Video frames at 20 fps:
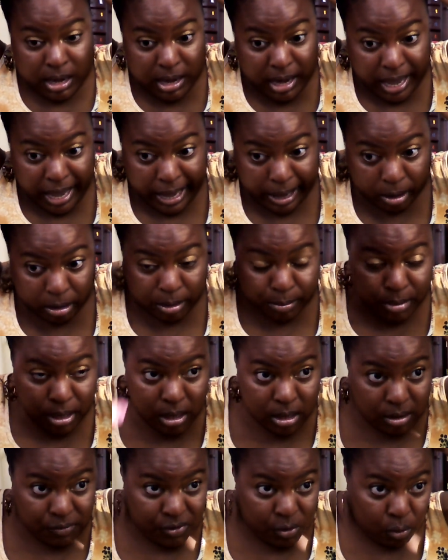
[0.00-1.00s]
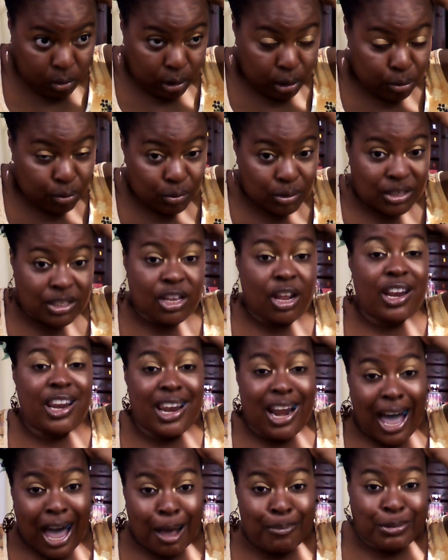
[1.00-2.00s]
Now, let me give you a little
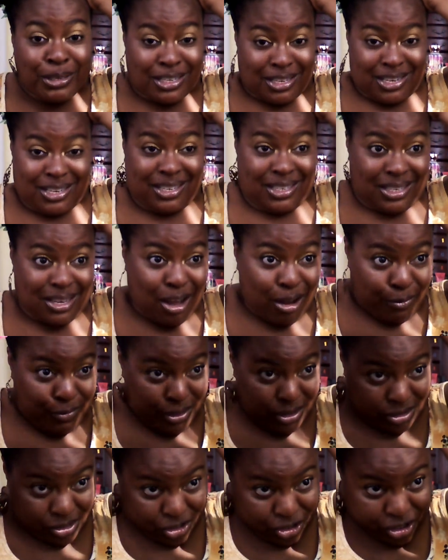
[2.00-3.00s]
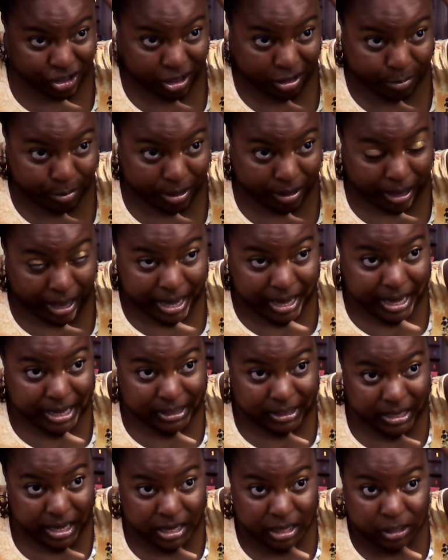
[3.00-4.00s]
synopsis of this gentleman. Like
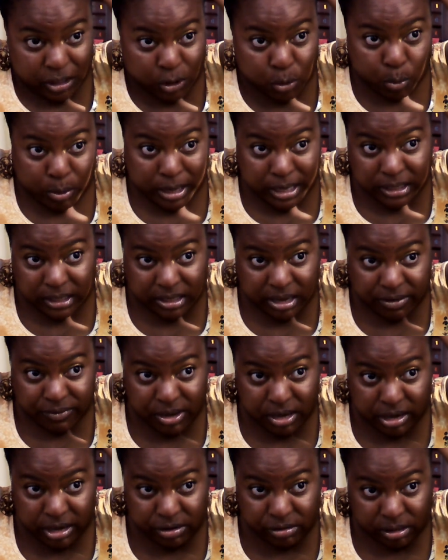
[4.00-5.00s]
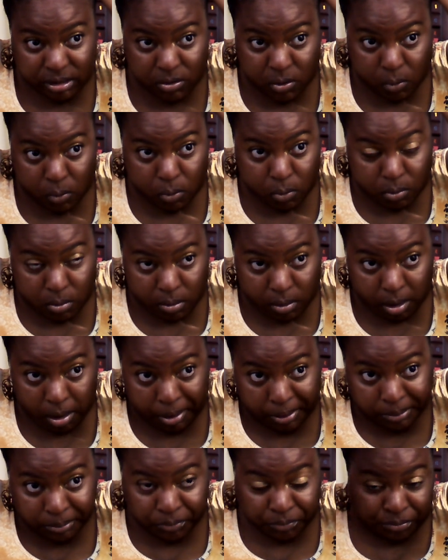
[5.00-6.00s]
I said, he's 27 years old.
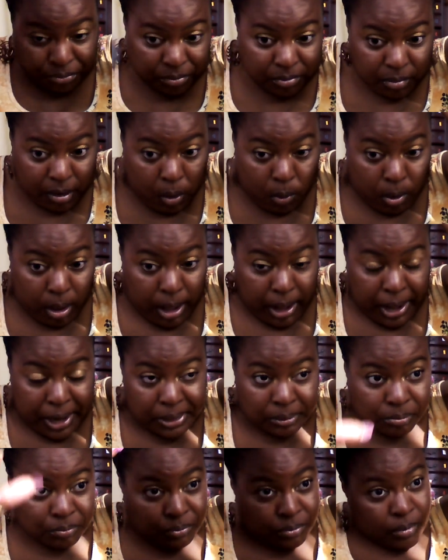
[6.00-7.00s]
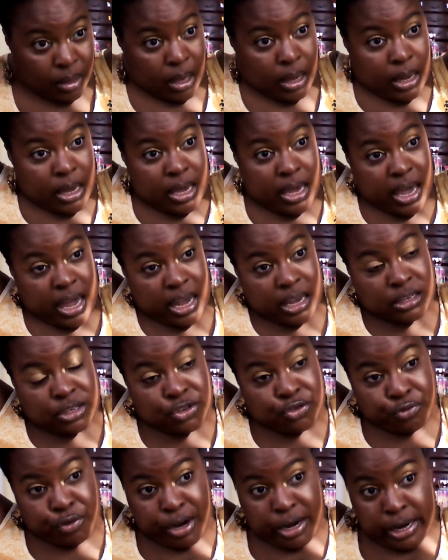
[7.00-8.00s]
Okay? He
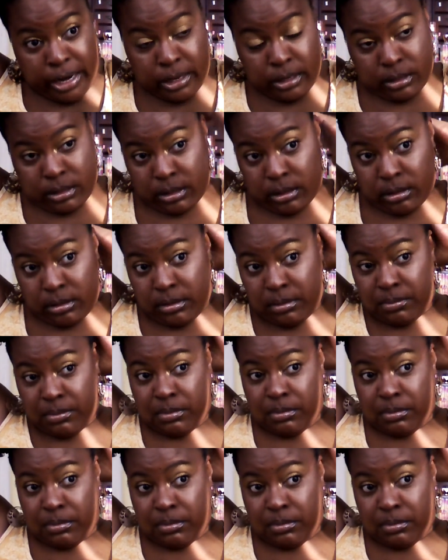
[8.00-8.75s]
has dreads.